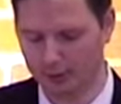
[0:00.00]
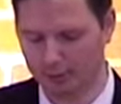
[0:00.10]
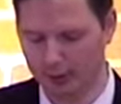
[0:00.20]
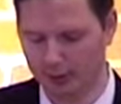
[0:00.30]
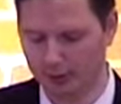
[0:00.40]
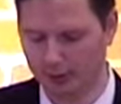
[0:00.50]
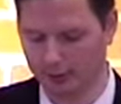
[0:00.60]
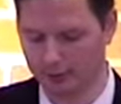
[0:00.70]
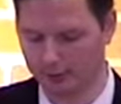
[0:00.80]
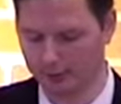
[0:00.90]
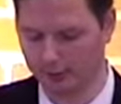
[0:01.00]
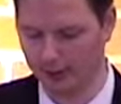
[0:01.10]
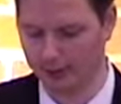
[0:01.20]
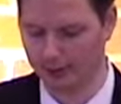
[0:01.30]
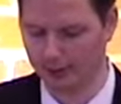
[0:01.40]
peeking at the
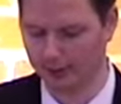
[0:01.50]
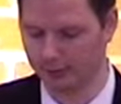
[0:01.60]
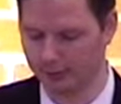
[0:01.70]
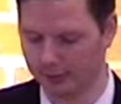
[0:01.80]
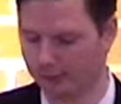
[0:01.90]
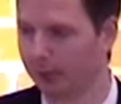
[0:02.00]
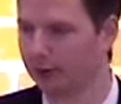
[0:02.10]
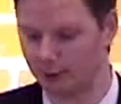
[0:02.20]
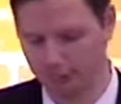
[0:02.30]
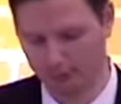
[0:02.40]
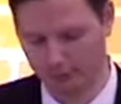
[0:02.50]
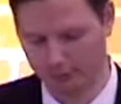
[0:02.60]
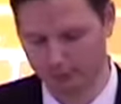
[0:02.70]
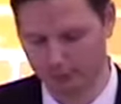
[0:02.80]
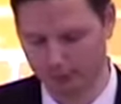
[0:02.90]
edge of the curtain to make sure his
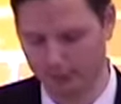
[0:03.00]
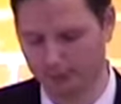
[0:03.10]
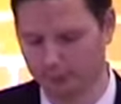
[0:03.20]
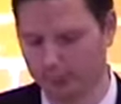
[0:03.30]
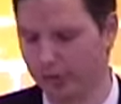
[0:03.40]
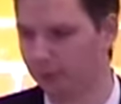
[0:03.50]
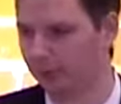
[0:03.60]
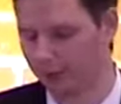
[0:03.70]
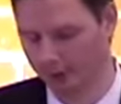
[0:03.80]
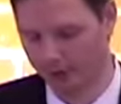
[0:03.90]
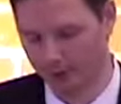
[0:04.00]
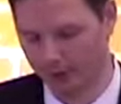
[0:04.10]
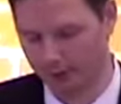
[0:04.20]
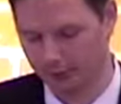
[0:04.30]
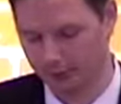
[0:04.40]
wife, Mary, was not within
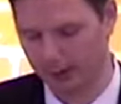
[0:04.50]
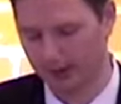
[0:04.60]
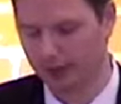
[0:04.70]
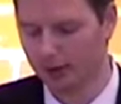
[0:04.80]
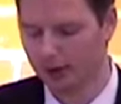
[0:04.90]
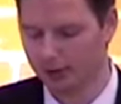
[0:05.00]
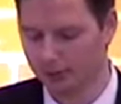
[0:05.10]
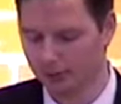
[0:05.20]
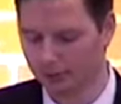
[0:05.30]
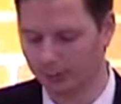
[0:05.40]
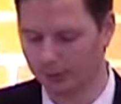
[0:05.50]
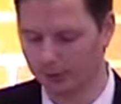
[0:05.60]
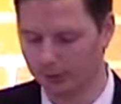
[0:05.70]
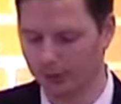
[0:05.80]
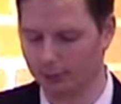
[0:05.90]
earshot. "I told him I felt
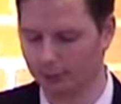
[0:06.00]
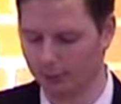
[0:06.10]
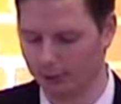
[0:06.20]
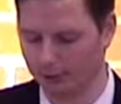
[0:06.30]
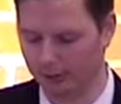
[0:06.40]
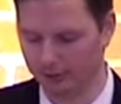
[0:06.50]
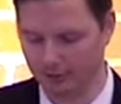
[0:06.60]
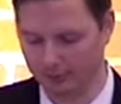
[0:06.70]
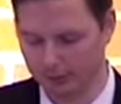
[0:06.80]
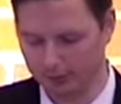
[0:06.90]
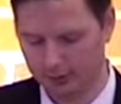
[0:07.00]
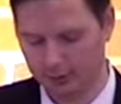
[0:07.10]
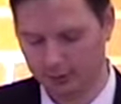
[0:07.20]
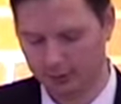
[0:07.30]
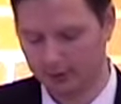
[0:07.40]
like I was drowning."
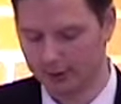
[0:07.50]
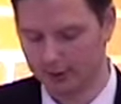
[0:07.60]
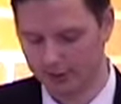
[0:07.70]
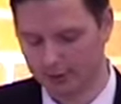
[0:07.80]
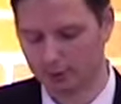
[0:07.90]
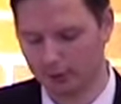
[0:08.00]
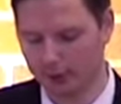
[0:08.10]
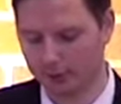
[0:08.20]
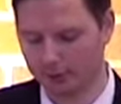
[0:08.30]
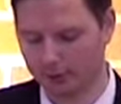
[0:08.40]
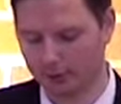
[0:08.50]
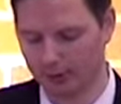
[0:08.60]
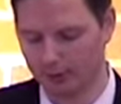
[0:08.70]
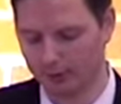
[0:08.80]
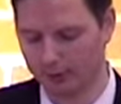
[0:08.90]
He said, "This is what happens when you
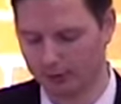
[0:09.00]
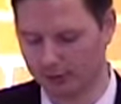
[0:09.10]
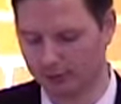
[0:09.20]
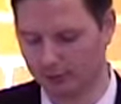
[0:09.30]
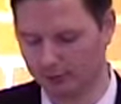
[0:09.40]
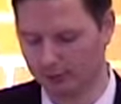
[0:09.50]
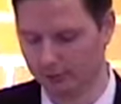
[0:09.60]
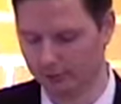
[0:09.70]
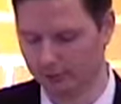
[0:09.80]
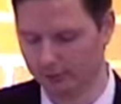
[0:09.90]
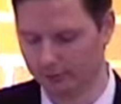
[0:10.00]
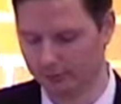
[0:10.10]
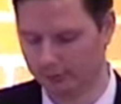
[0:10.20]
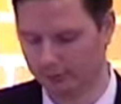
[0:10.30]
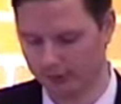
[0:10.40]
have congestive heart failure."
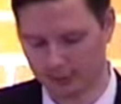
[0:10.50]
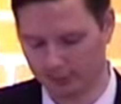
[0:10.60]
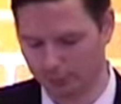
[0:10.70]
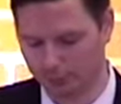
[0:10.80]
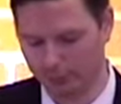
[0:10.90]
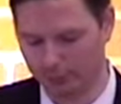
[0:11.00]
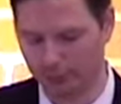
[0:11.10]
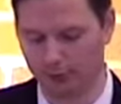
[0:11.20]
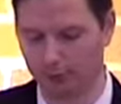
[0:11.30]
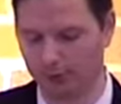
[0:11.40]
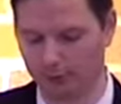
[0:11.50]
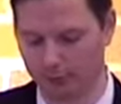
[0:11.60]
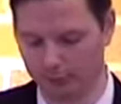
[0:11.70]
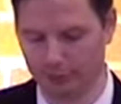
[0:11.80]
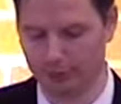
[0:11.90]
I told him I'd rather be thrown off the
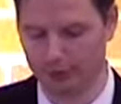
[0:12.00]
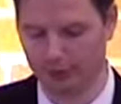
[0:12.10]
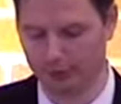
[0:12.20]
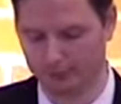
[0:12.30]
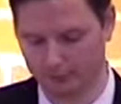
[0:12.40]
roof instead.